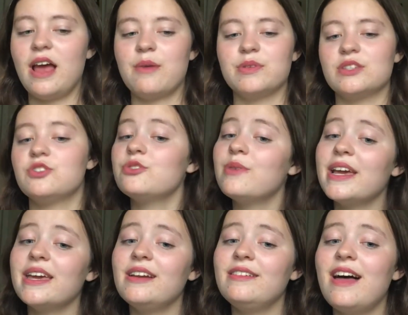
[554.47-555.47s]
I was
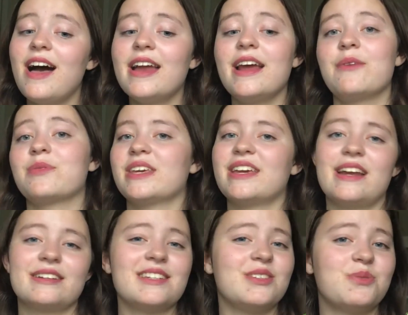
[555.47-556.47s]
enjoying it a lot. I really
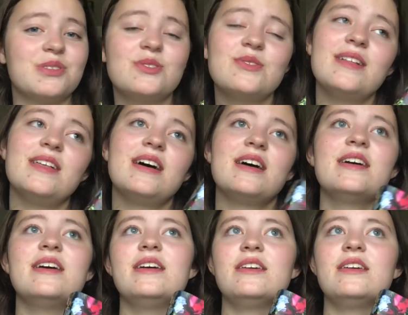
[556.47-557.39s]
connected to Estrella.